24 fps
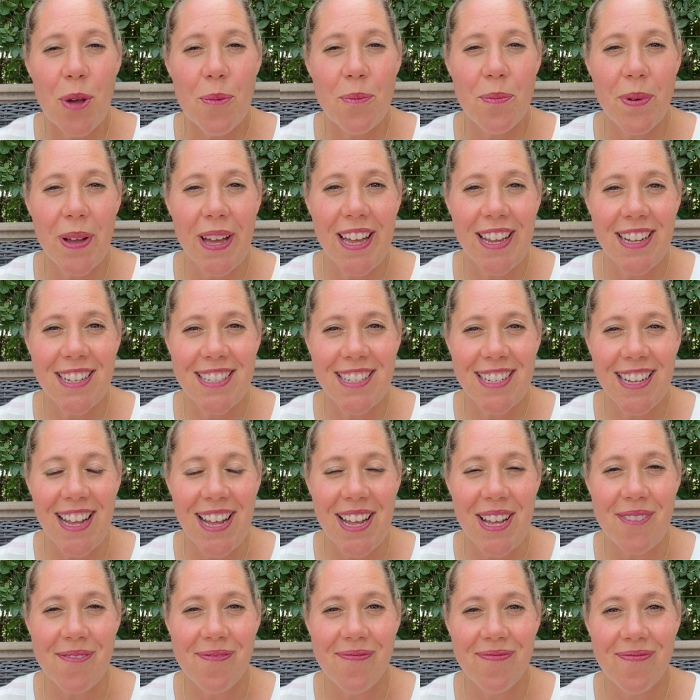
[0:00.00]
But,
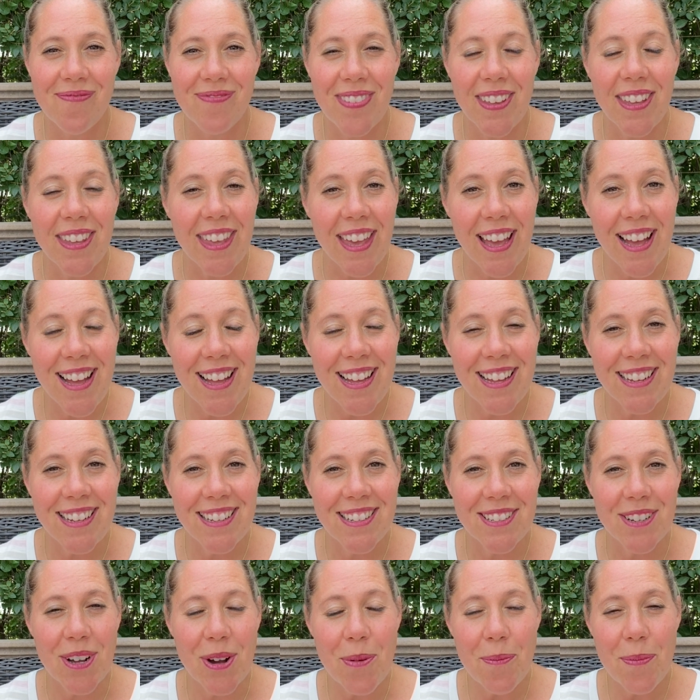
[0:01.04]
um, but yeah,
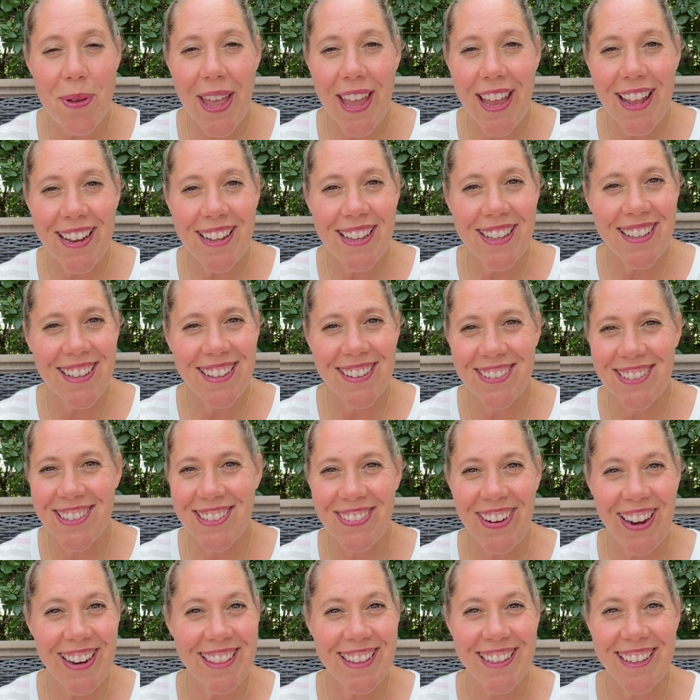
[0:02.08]
don't pay to, to
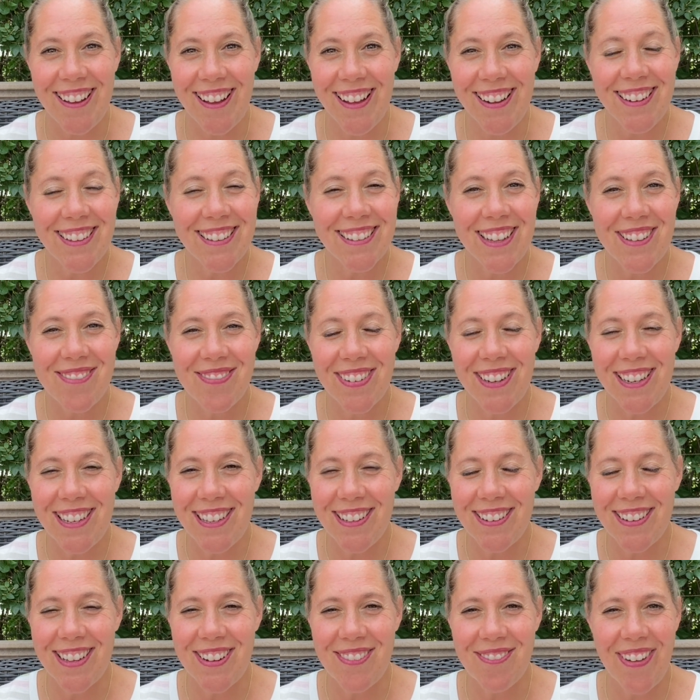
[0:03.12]
ride the gondola when
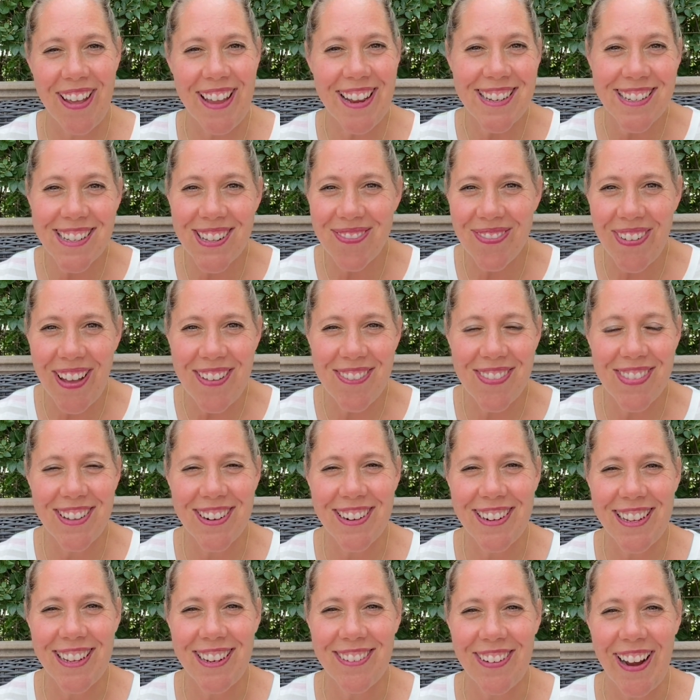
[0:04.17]
you can wait until five
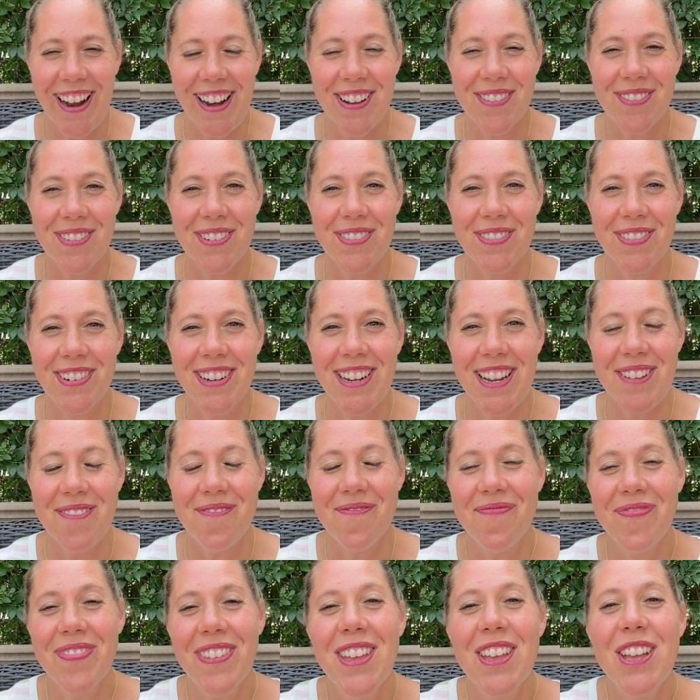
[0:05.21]
thirty and ride it for free.
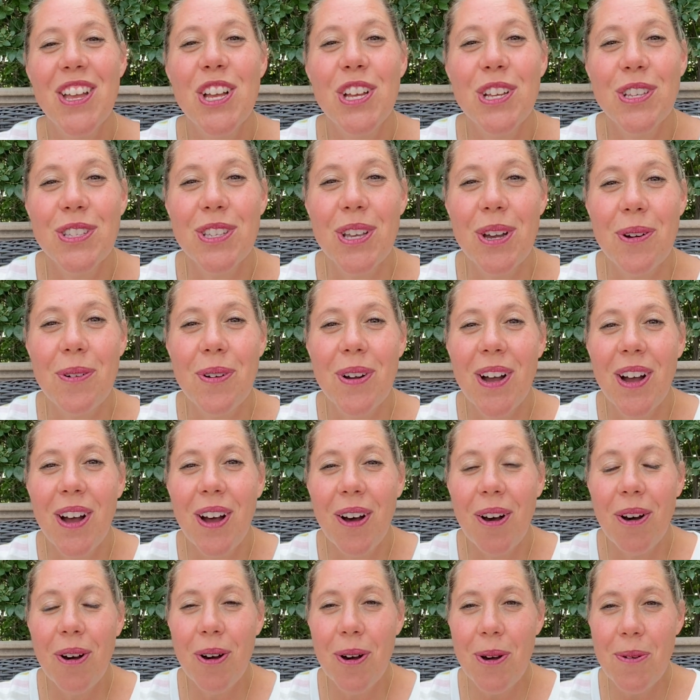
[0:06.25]
So
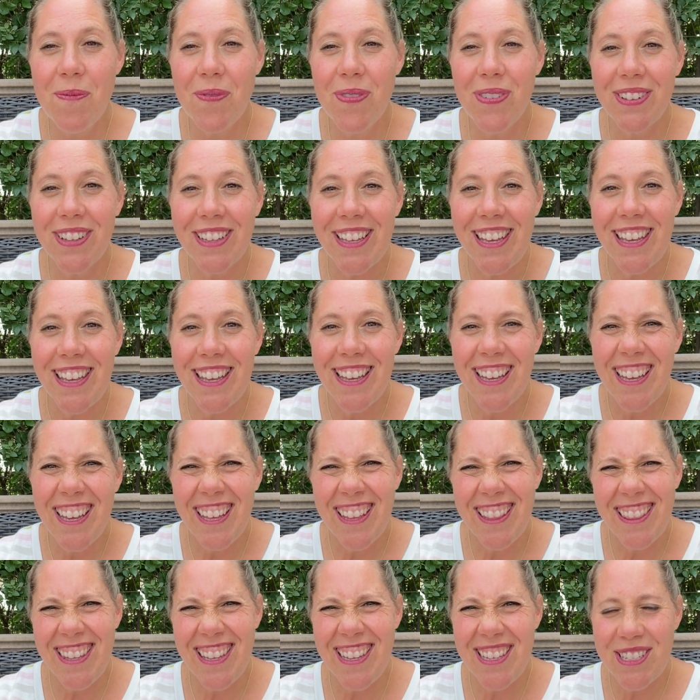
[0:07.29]
hopefully
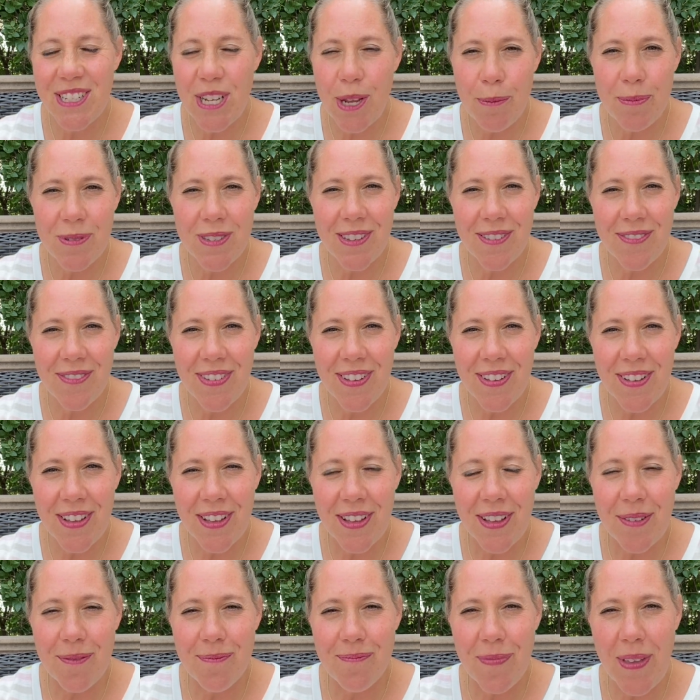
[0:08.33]
these tips have
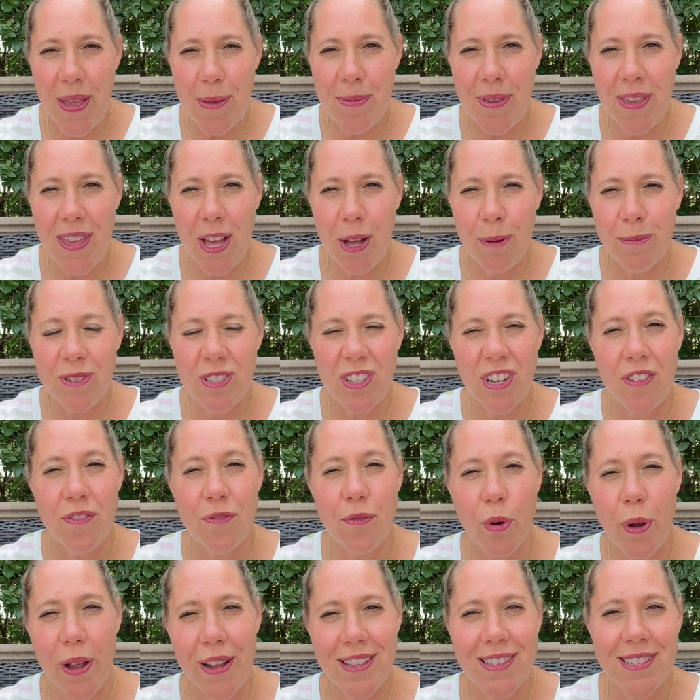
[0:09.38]
maybe helped you
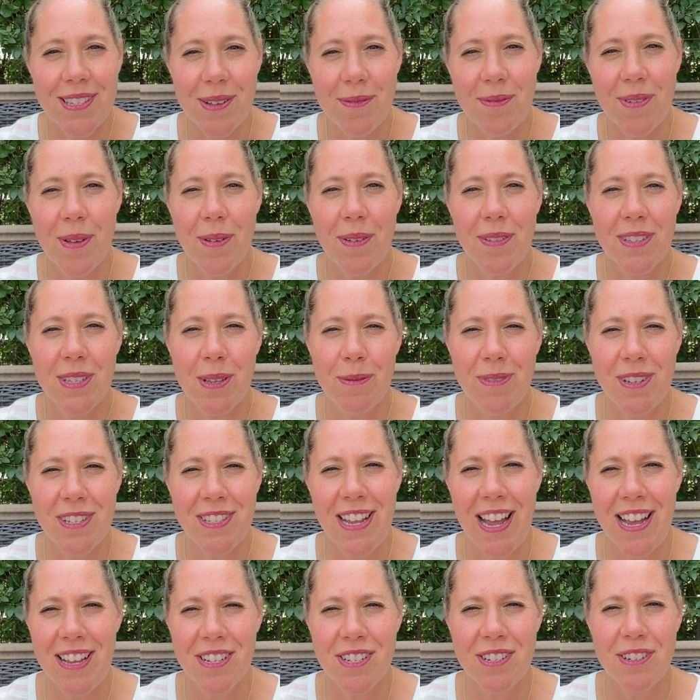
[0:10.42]
avoid some some
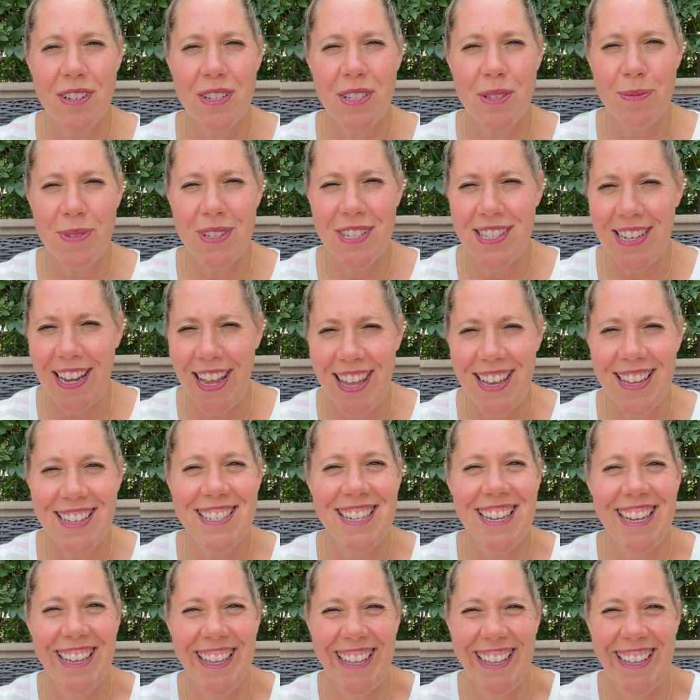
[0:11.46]
disastrous mistakes,